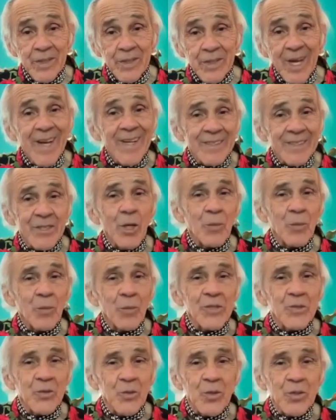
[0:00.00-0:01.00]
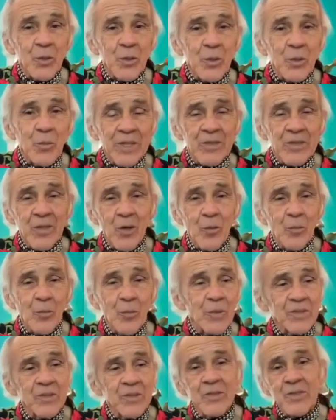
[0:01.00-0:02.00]
Yeah, some of the stories are being told, but
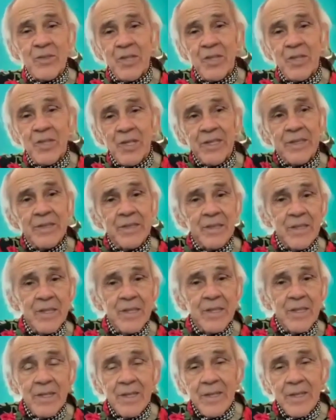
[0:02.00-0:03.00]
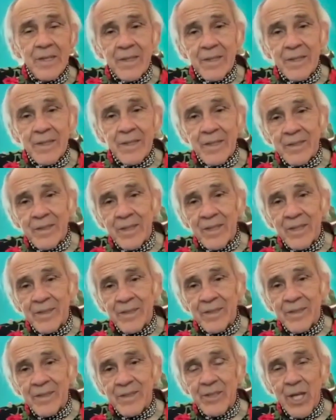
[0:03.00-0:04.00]
it's usually The, the
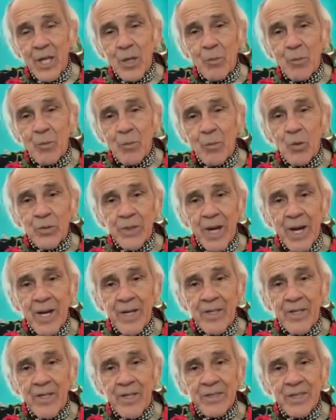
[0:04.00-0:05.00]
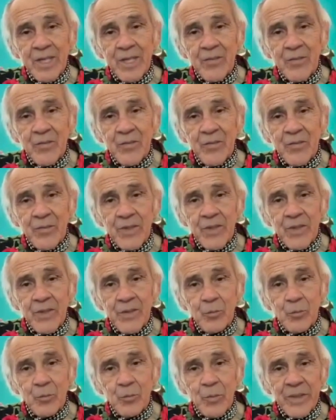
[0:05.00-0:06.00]
the same old tired stuff, you know,
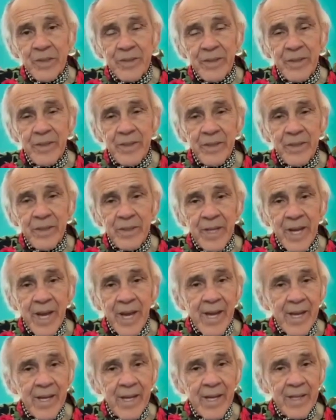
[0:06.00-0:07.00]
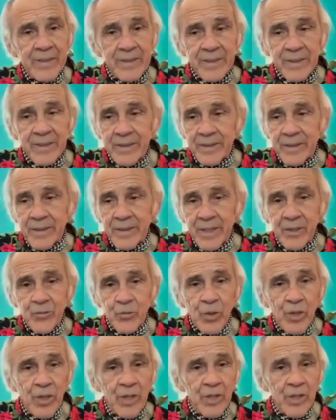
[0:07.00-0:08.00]
about gangs and, and
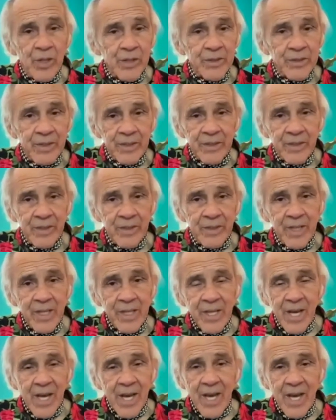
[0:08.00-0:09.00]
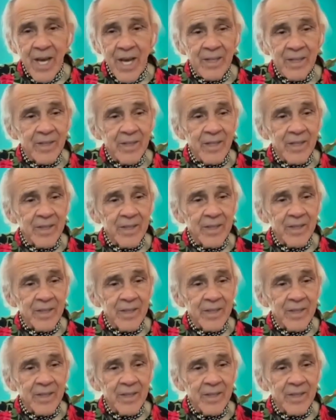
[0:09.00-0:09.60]
drugs and and uh,